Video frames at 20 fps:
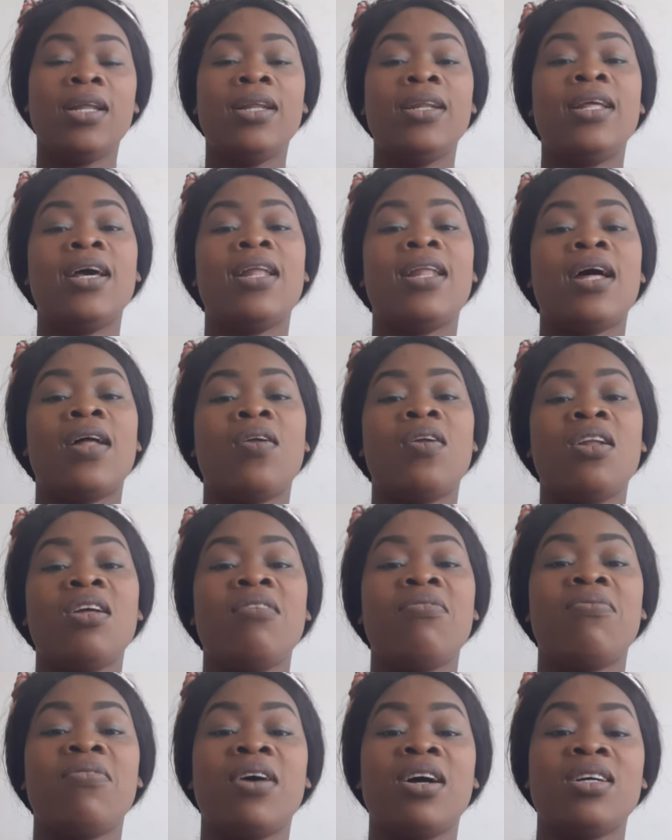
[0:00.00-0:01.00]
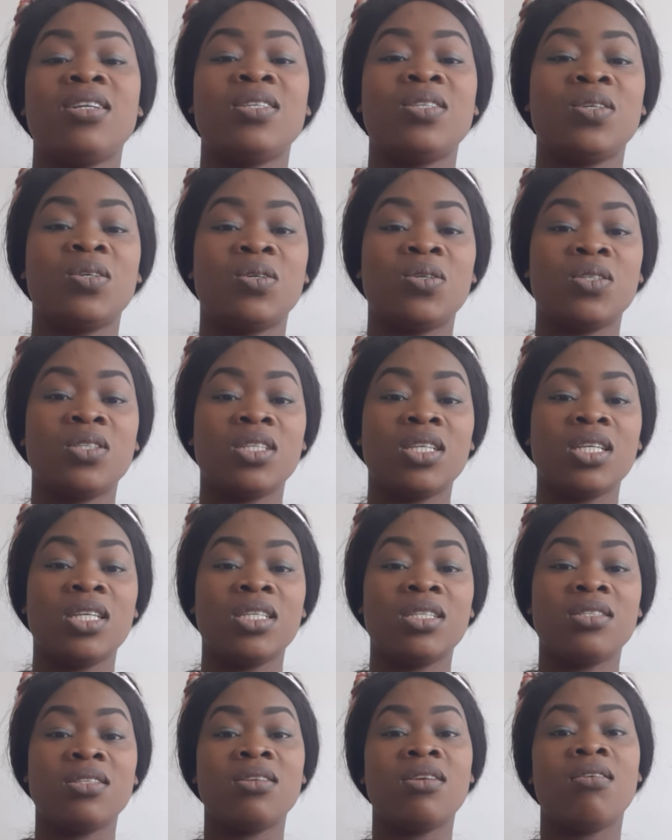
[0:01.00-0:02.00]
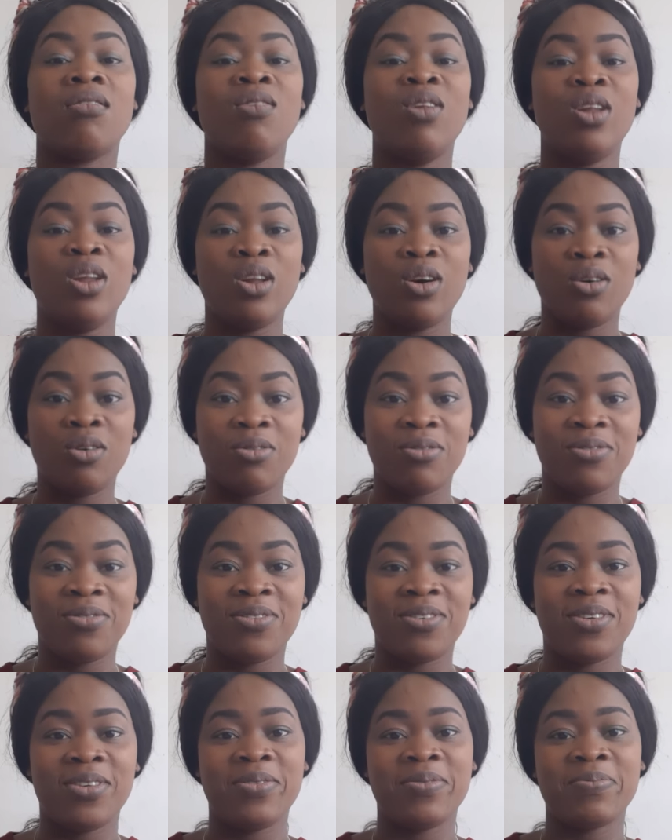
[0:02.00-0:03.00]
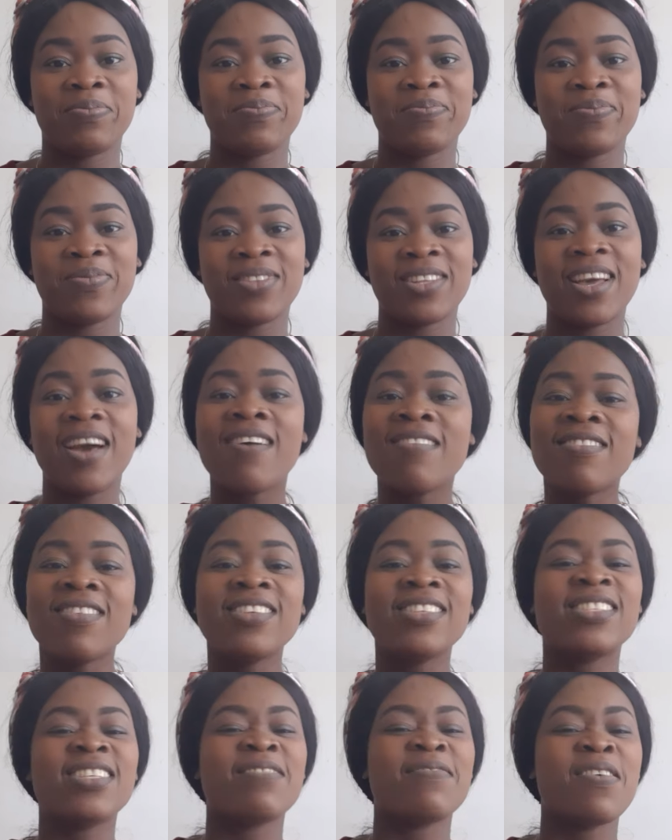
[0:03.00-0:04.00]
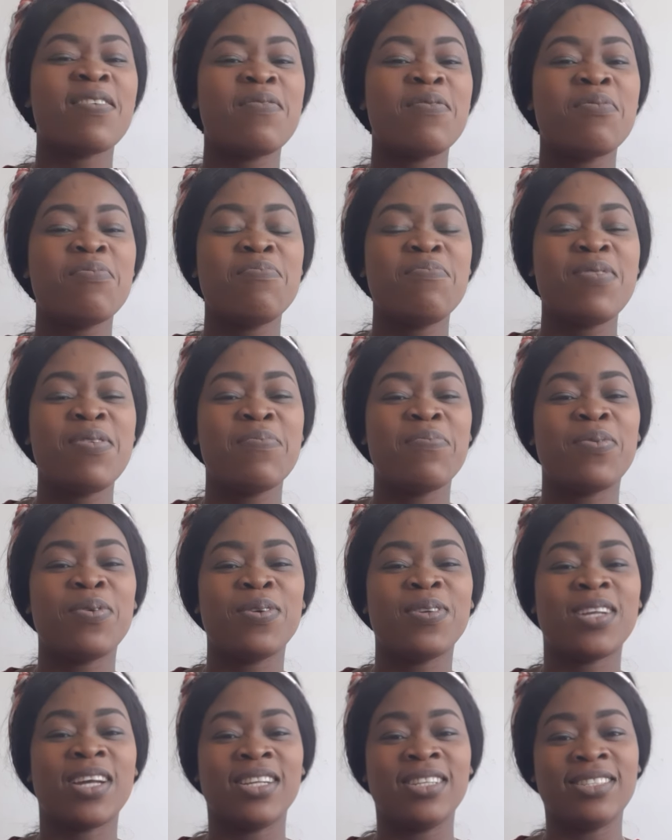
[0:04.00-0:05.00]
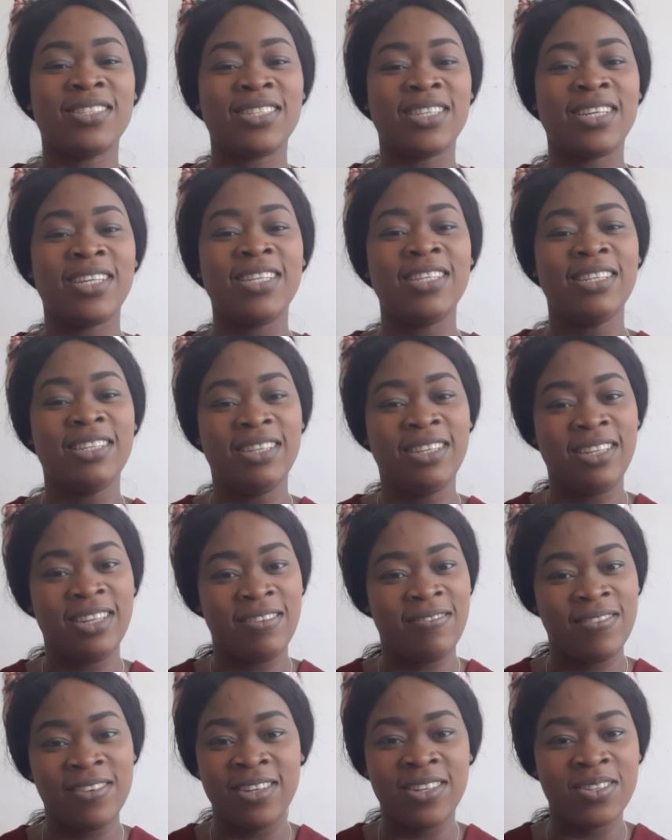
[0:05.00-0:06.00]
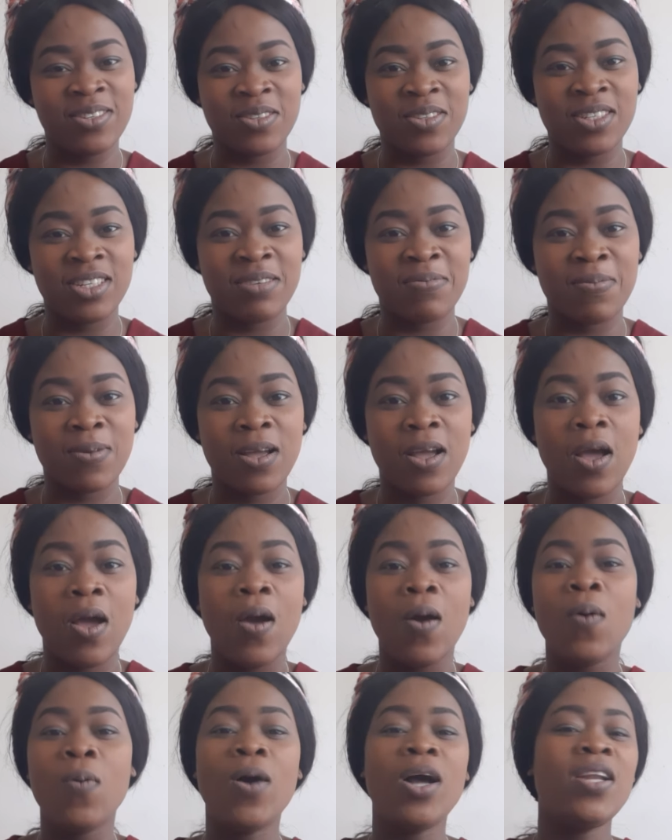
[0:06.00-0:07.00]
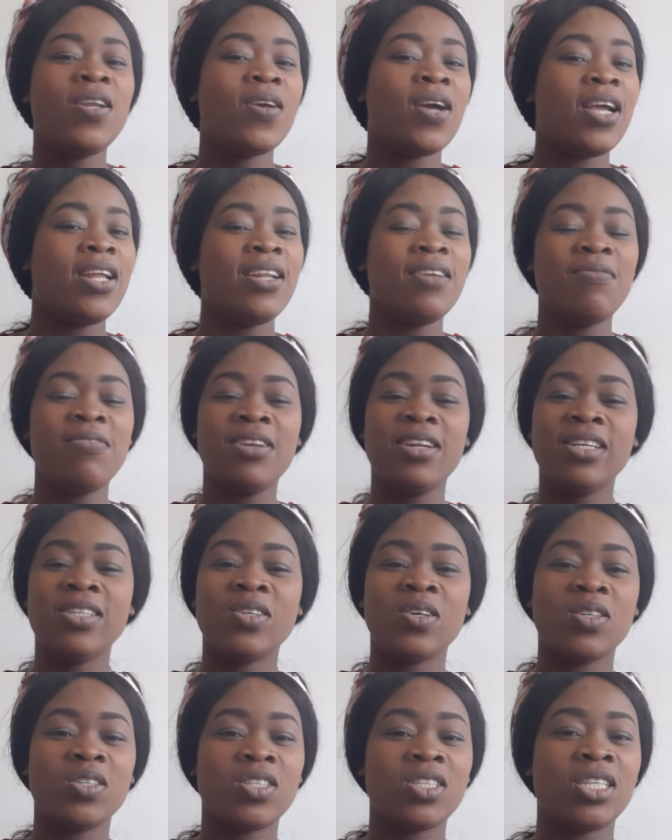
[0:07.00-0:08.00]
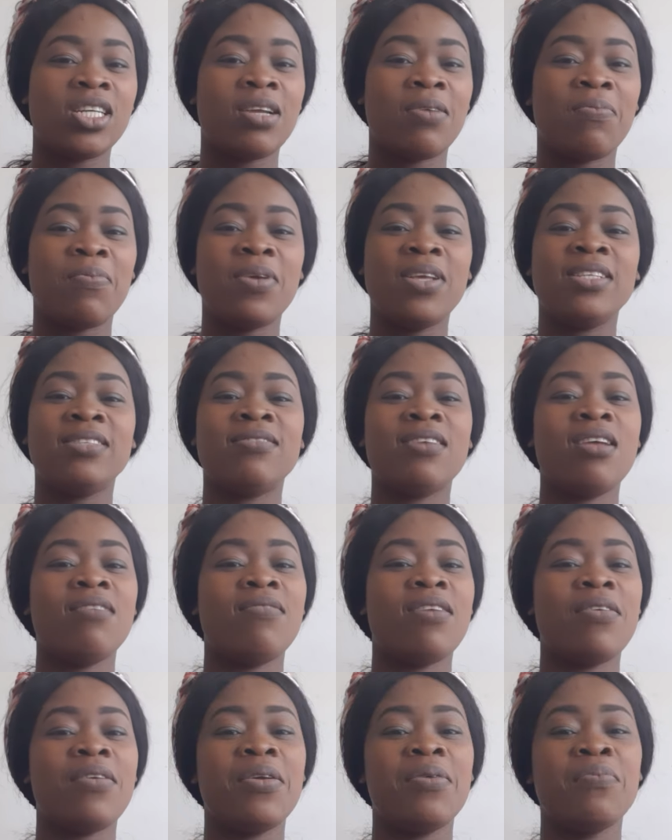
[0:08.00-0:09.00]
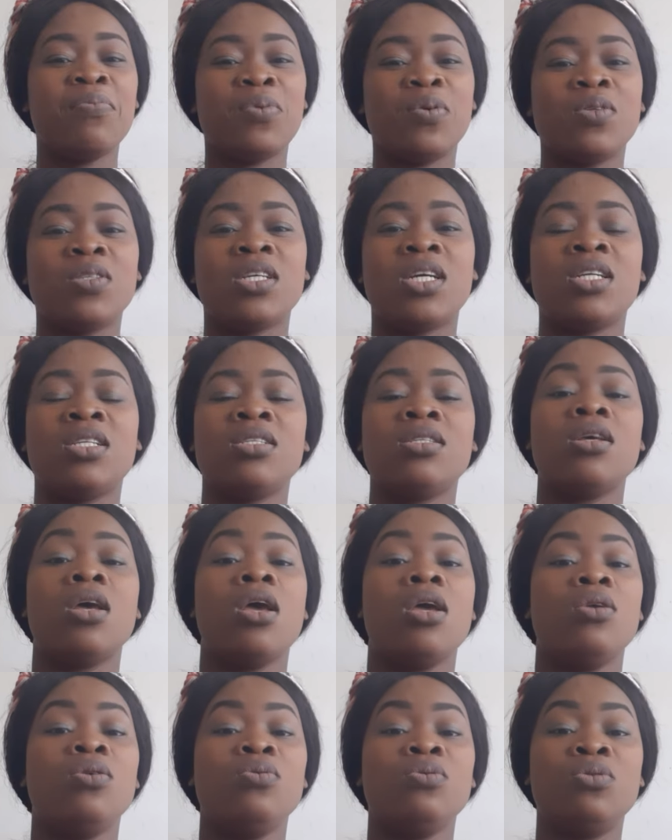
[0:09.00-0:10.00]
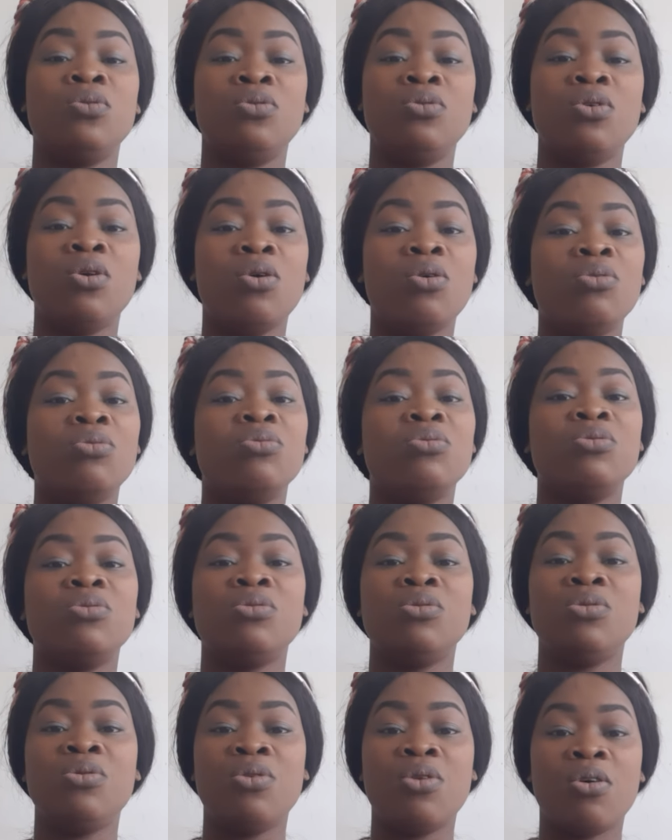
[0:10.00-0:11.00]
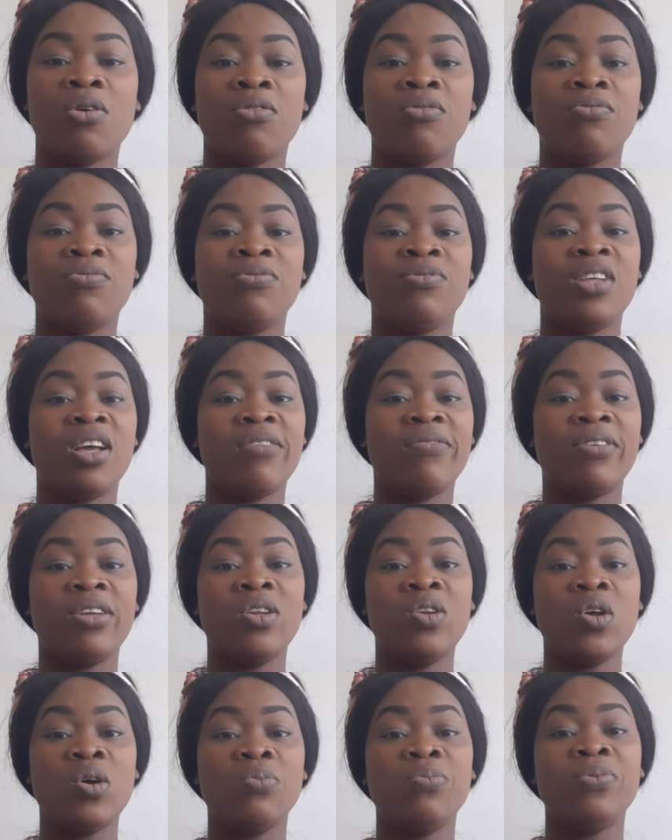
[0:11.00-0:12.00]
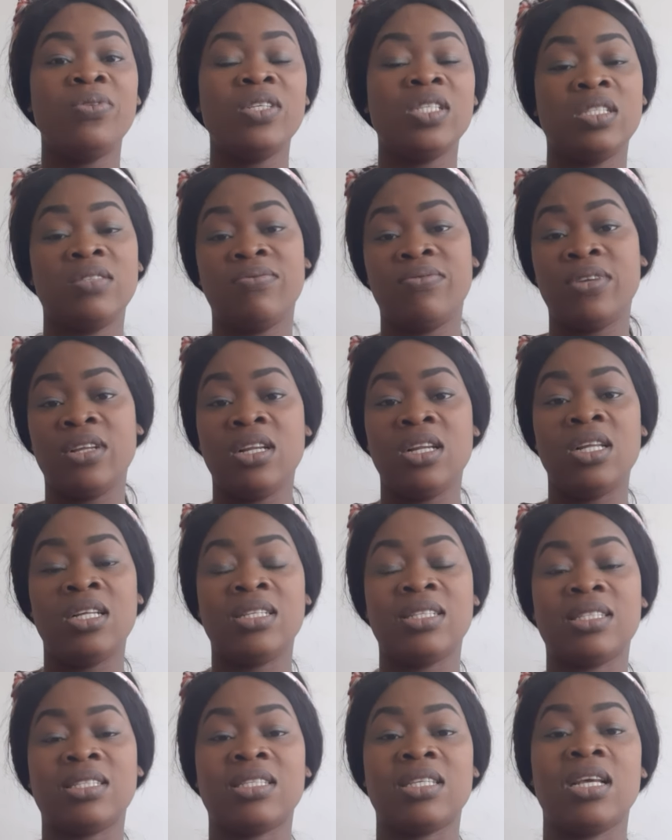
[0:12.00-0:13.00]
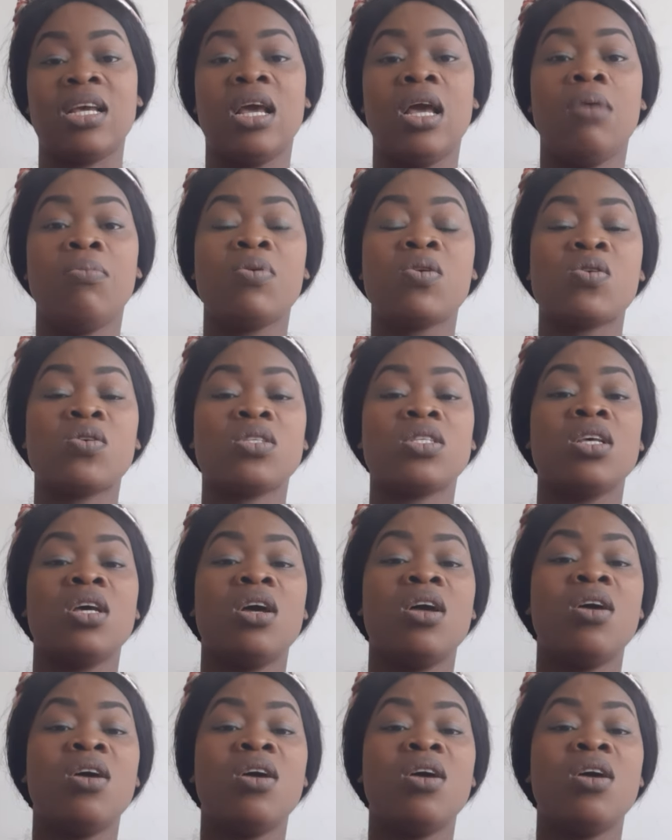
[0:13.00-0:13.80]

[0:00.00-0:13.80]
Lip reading: Then another factor is love. This is a very important thing in a relationship. When you are in a relationship, it's very, very important you grow love, develop these feelings. Because